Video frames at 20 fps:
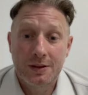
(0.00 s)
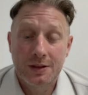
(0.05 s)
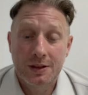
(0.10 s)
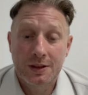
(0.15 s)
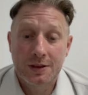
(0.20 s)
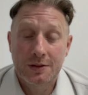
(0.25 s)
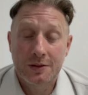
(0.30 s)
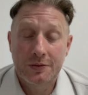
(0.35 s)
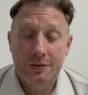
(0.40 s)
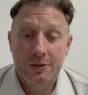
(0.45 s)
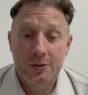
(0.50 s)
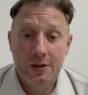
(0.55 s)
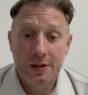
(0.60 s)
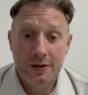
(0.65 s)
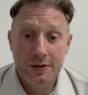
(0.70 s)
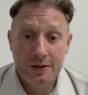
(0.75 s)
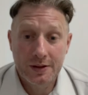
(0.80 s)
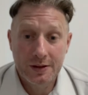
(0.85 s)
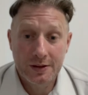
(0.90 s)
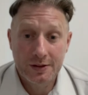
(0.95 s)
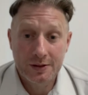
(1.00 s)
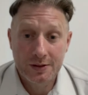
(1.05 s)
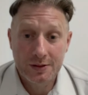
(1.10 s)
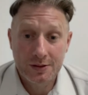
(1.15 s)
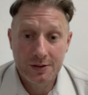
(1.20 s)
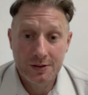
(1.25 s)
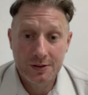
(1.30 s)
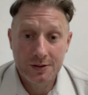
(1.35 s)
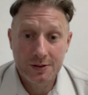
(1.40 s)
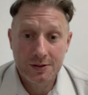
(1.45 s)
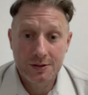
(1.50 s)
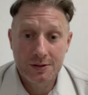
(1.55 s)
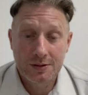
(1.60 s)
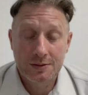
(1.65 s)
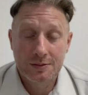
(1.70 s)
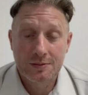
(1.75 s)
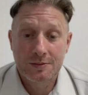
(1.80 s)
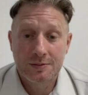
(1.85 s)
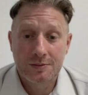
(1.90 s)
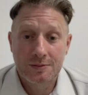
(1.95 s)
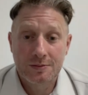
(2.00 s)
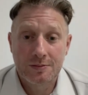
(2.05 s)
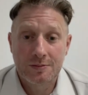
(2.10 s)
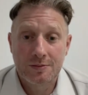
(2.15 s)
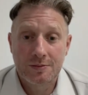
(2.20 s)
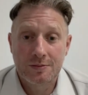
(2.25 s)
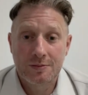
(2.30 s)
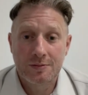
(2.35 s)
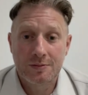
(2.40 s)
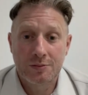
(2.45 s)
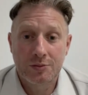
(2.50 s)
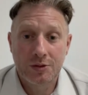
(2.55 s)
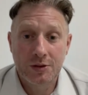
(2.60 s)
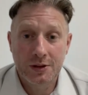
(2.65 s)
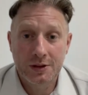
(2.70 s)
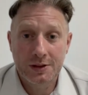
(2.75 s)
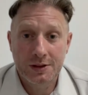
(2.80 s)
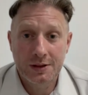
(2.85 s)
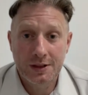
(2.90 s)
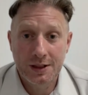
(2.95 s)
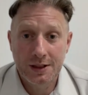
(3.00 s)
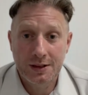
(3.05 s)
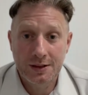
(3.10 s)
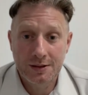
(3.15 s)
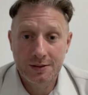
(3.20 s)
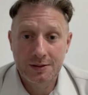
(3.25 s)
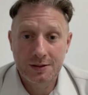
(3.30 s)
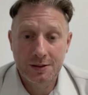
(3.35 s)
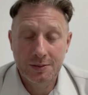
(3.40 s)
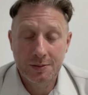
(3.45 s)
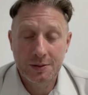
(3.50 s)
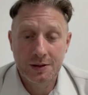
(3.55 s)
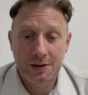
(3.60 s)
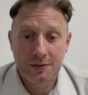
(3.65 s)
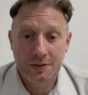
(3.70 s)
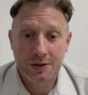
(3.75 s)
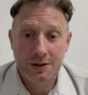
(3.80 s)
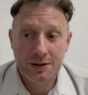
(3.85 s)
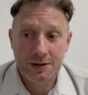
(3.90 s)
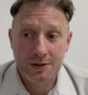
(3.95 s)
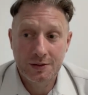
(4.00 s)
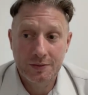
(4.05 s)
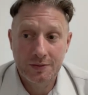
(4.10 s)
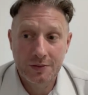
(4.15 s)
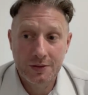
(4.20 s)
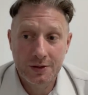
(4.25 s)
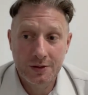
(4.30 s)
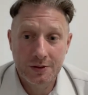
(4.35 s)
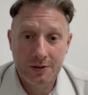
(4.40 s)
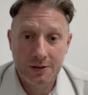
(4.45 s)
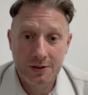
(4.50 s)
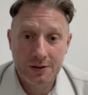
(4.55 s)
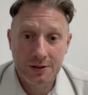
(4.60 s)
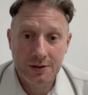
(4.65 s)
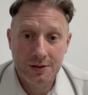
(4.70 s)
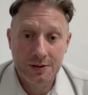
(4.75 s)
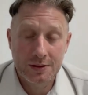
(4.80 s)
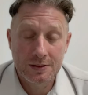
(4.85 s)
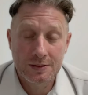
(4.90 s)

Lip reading: like a $40,000 price tag to be in Fast and Furious,